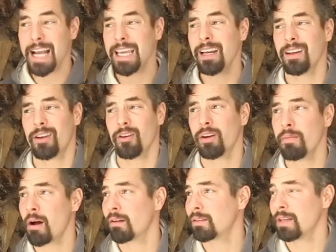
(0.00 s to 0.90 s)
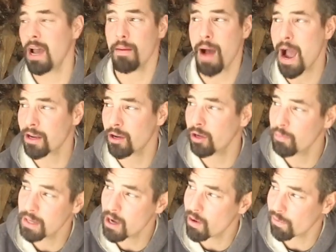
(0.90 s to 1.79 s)
I get a good amount of time. I
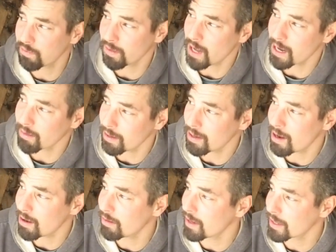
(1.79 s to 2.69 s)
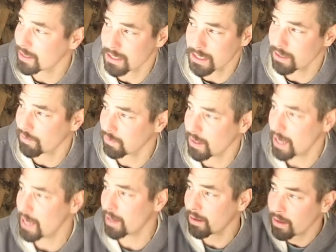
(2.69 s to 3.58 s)
could be out flying right now. I can see the
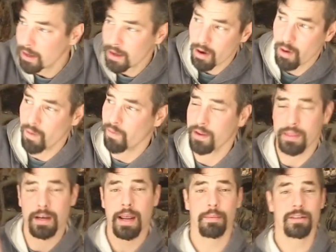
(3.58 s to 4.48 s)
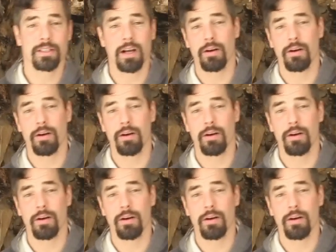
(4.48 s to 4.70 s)
flag over at the neighbor's